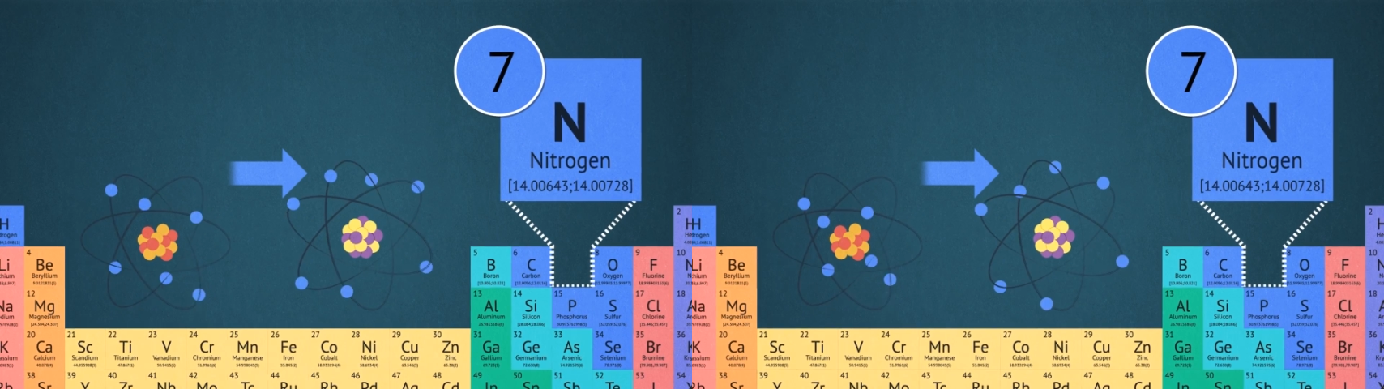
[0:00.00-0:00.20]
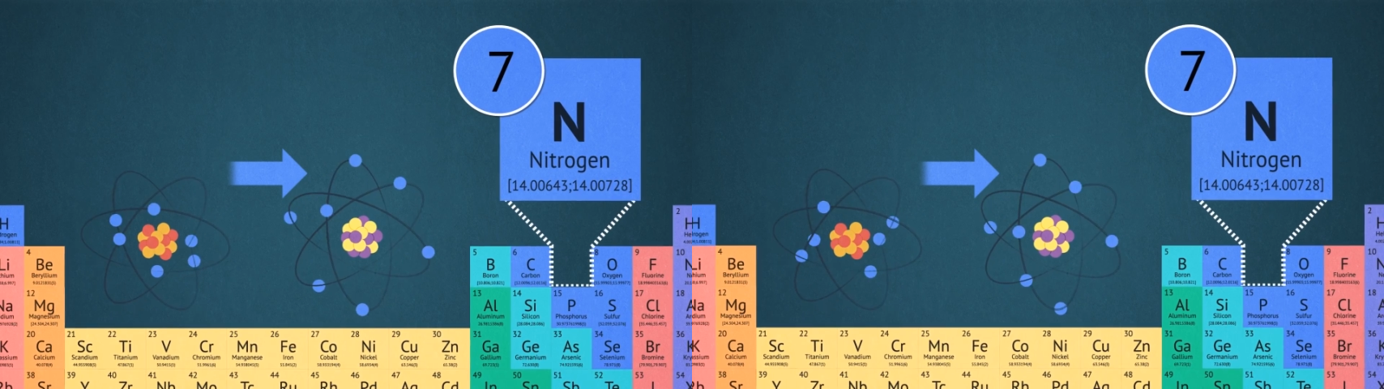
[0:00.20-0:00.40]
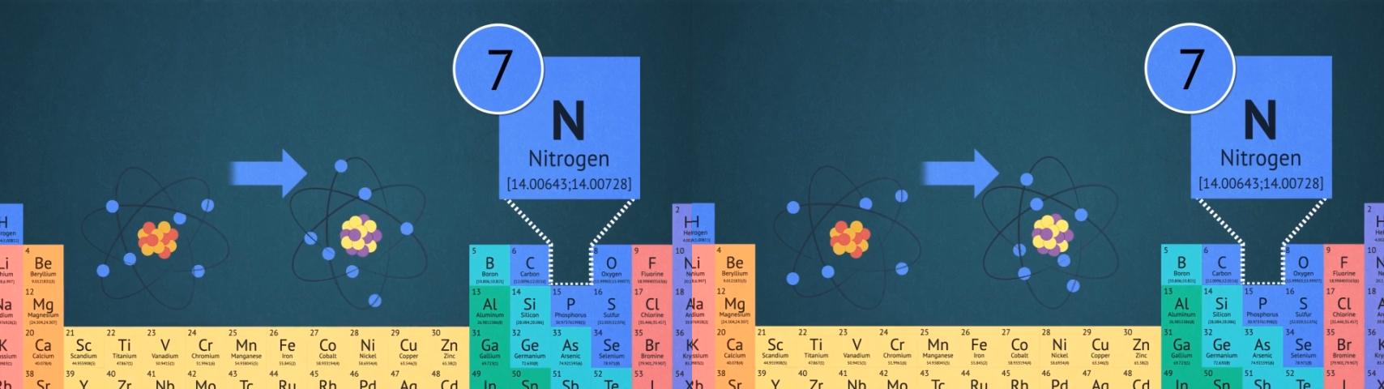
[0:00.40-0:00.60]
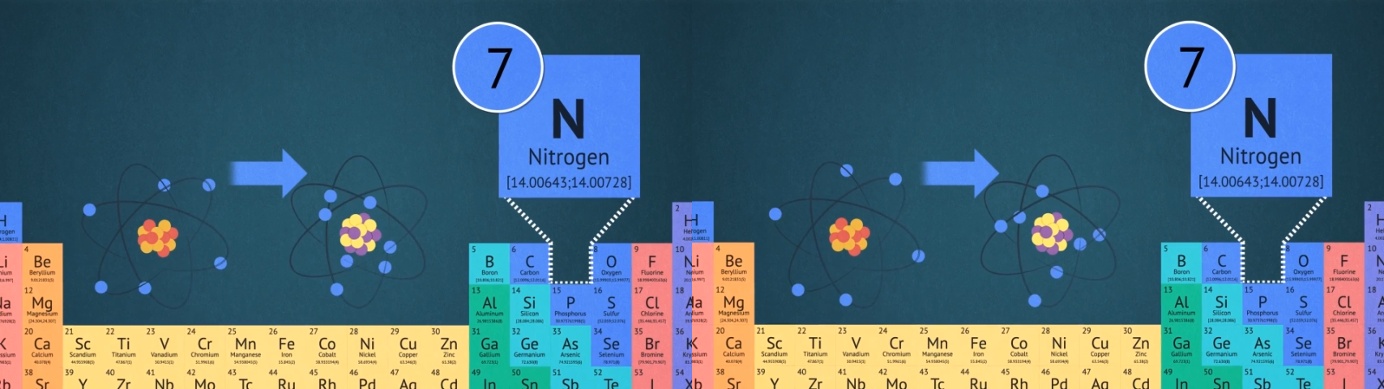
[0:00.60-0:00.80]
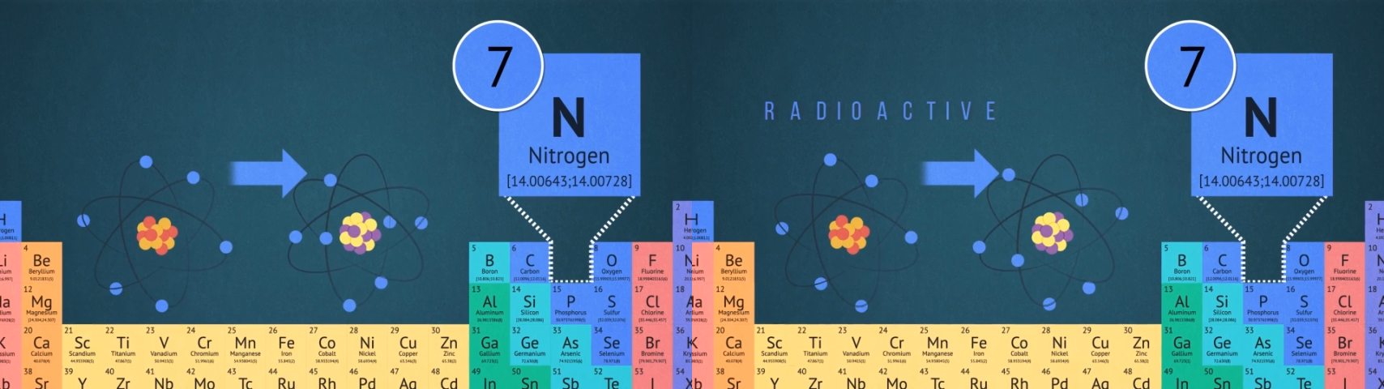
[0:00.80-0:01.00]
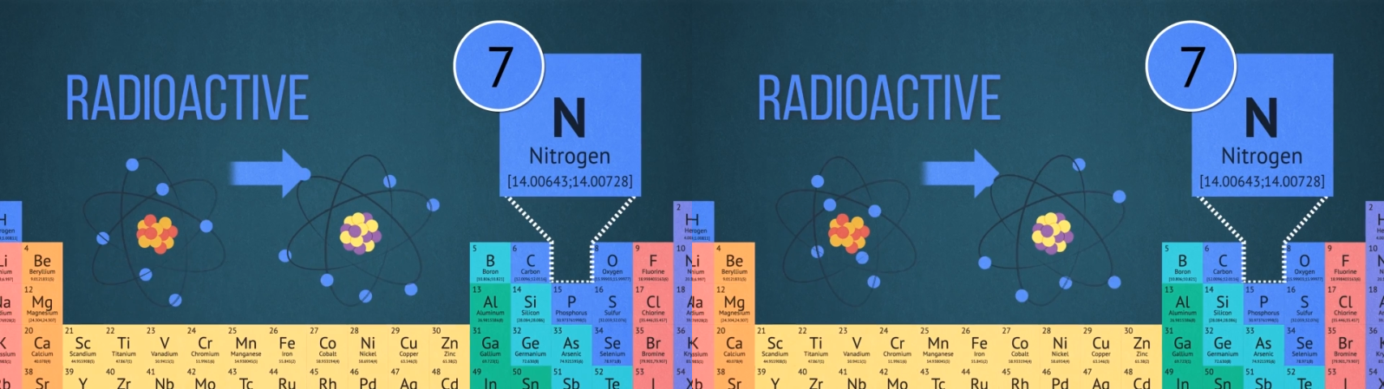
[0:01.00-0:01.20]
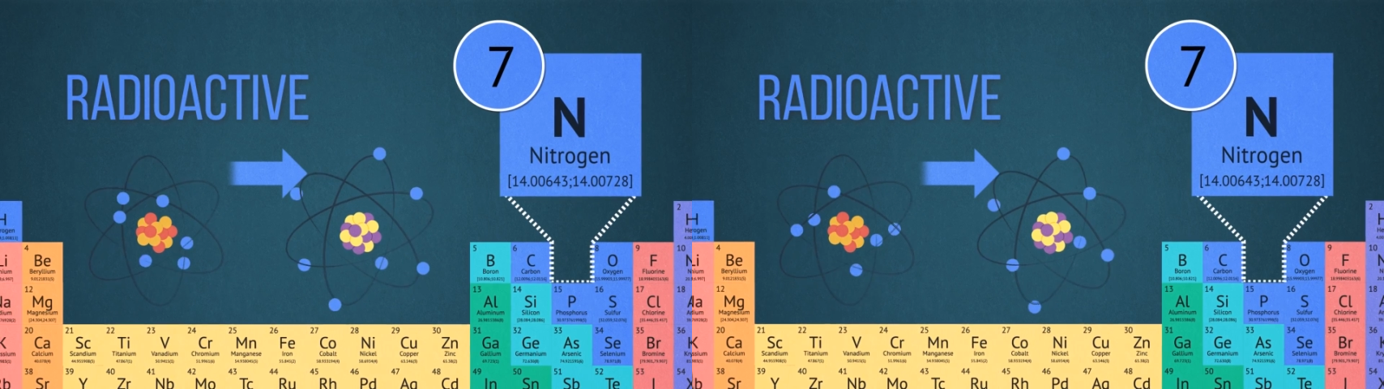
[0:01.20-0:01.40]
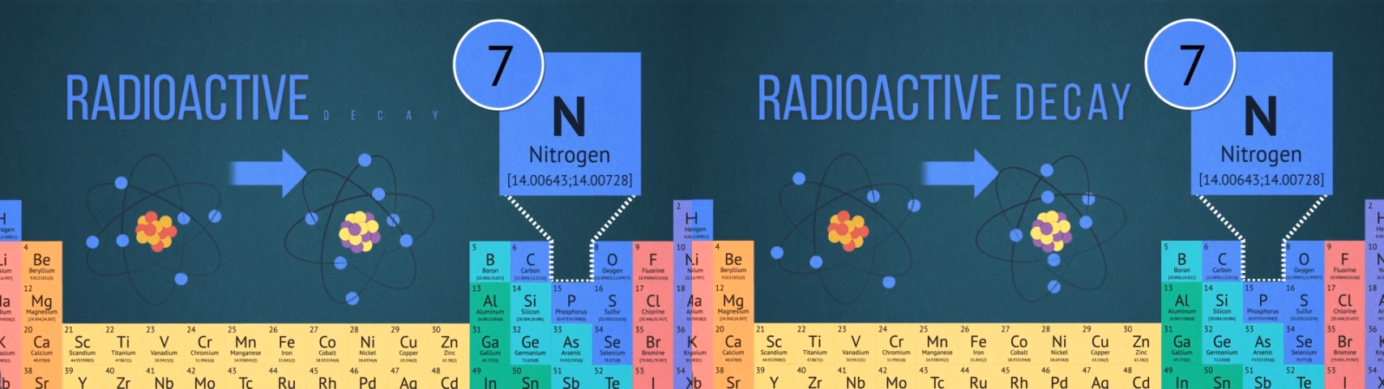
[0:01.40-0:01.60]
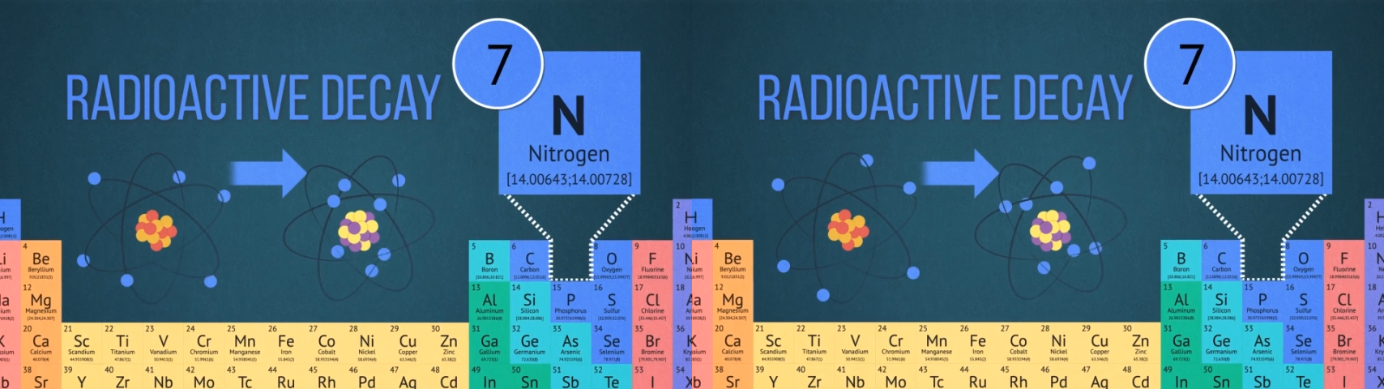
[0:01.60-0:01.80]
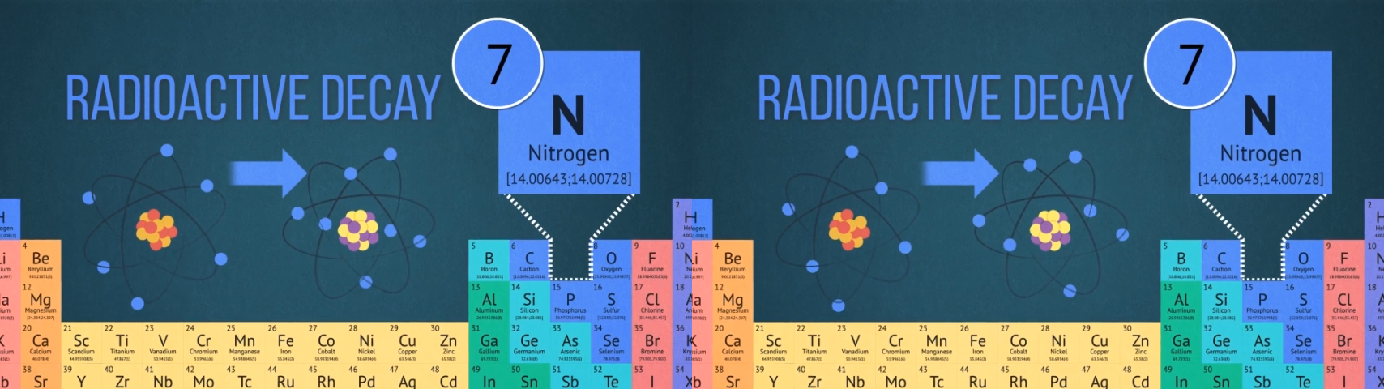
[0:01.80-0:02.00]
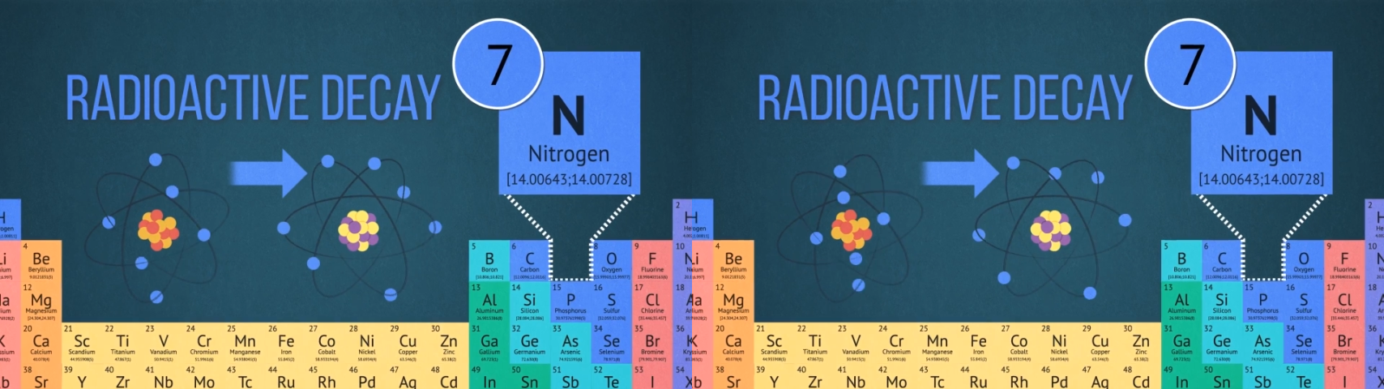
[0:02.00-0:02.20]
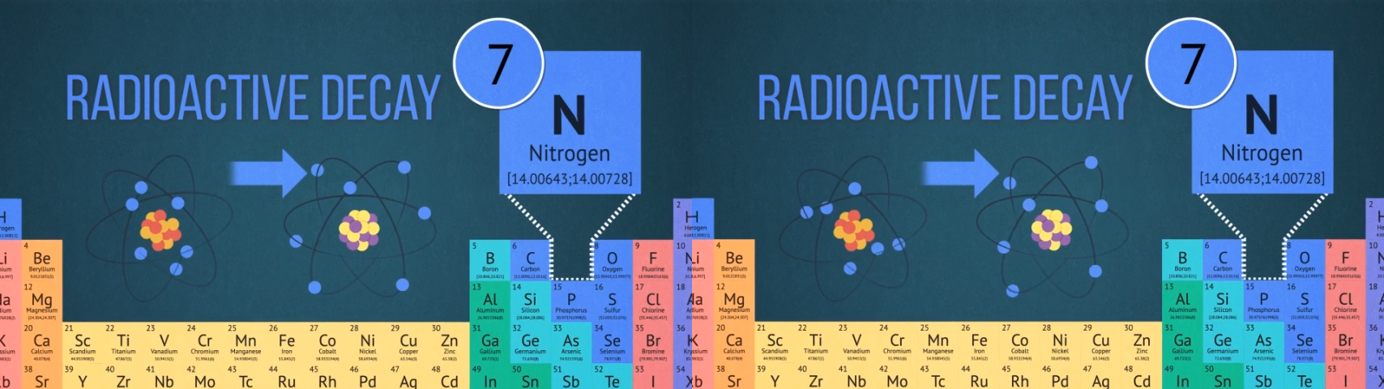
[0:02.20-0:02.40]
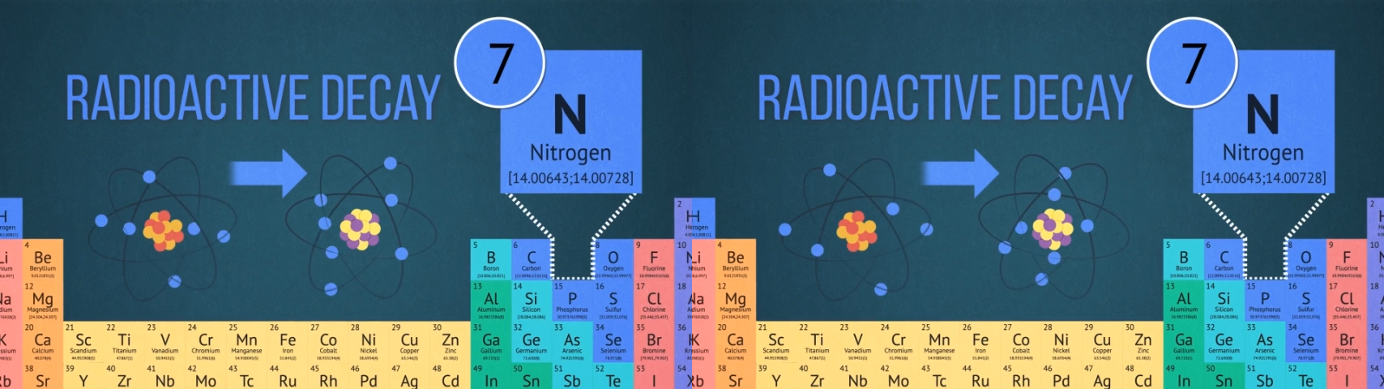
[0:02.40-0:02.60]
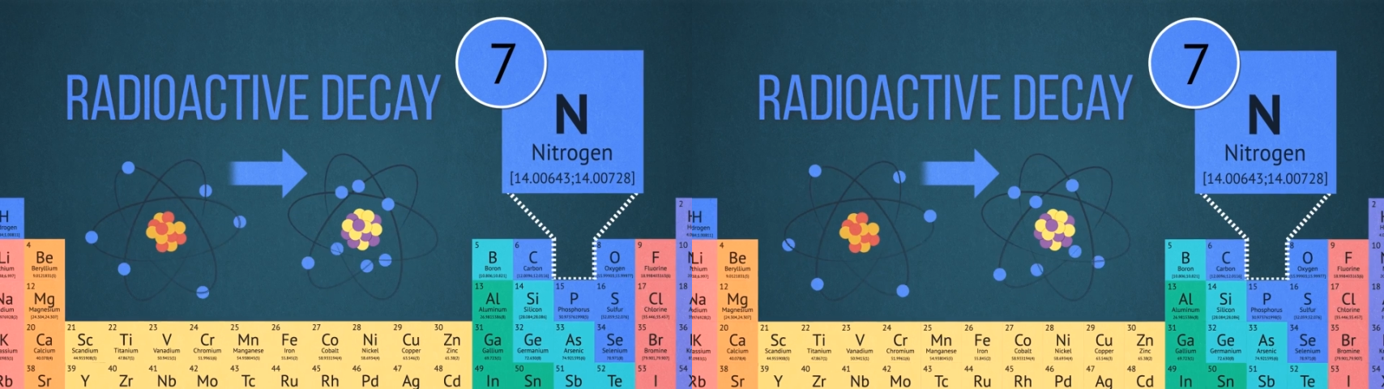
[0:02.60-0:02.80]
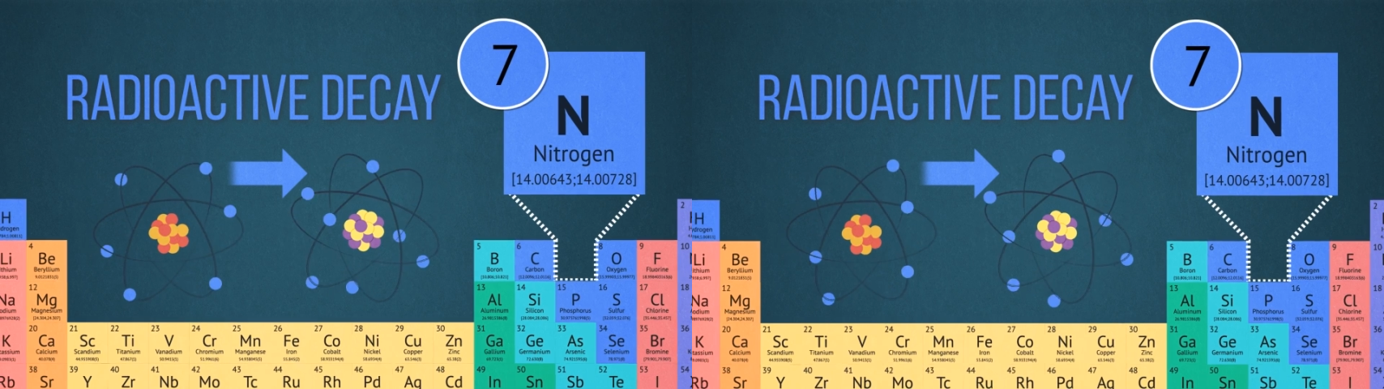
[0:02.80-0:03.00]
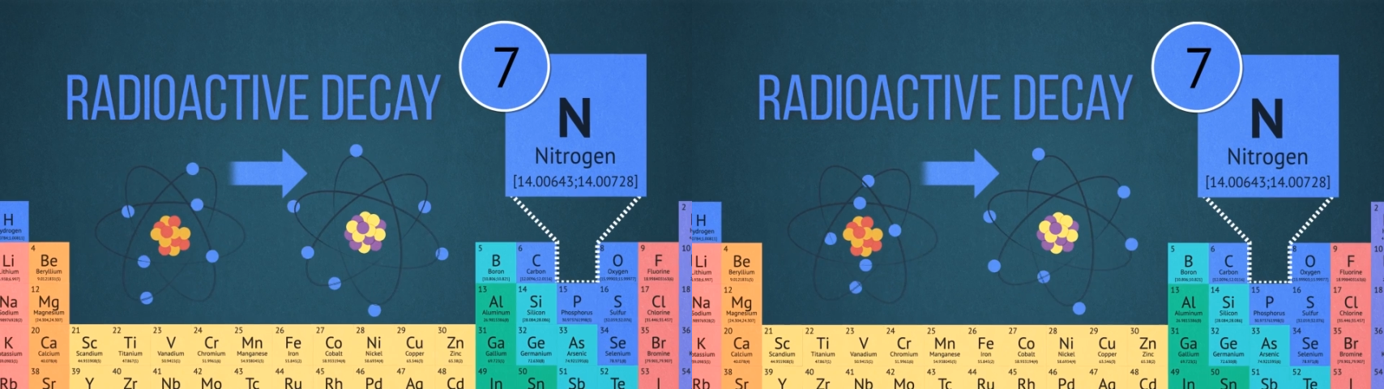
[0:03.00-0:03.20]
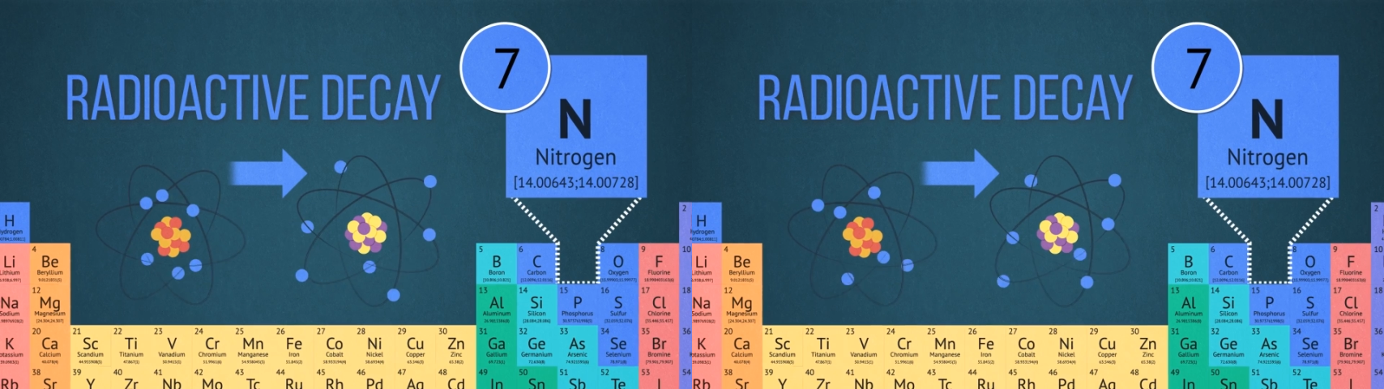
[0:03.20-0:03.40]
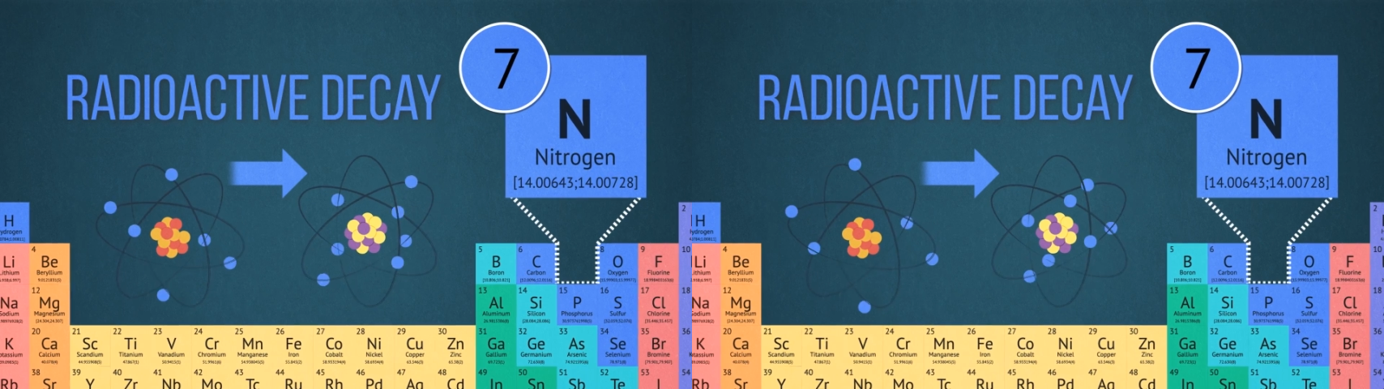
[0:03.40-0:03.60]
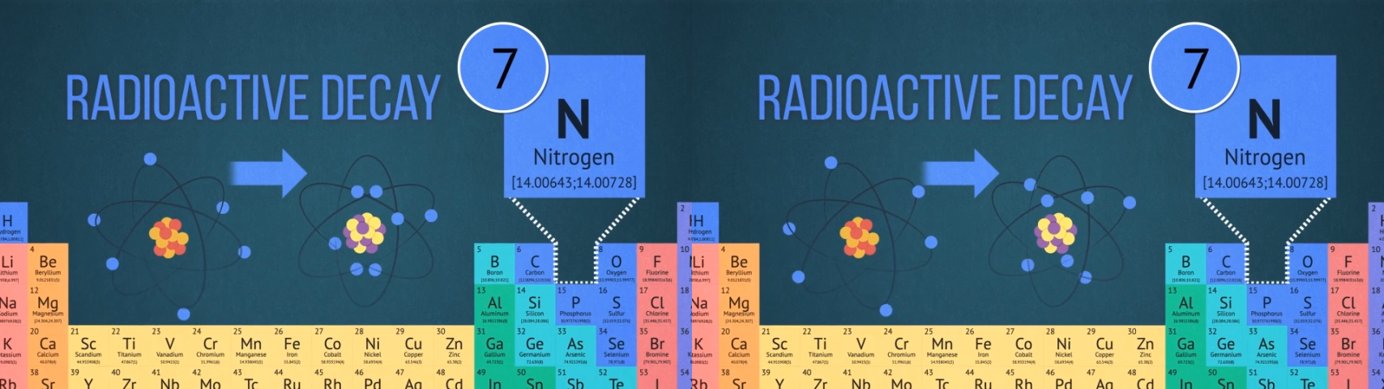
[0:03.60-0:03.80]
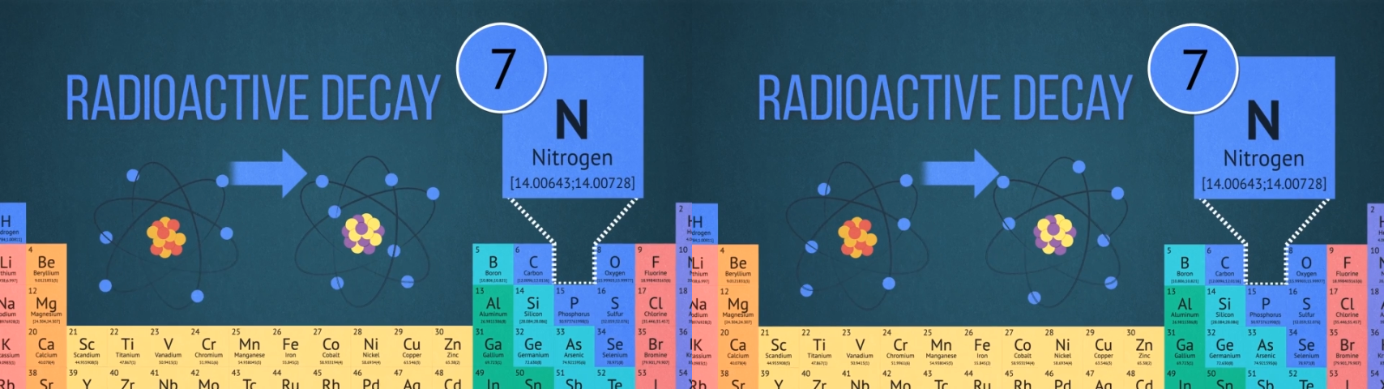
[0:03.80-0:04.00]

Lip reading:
[unreadable: no face in view]